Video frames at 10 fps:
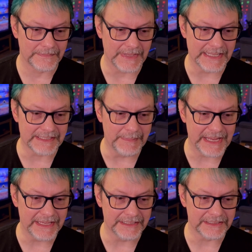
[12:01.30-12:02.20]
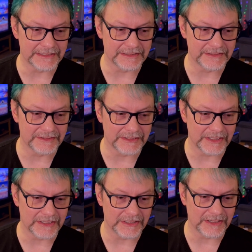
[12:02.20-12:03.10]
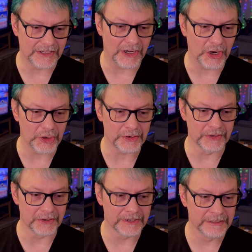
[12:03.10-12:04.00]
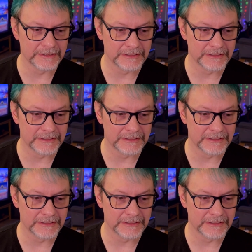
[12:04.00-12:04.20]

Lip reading: it's making it harder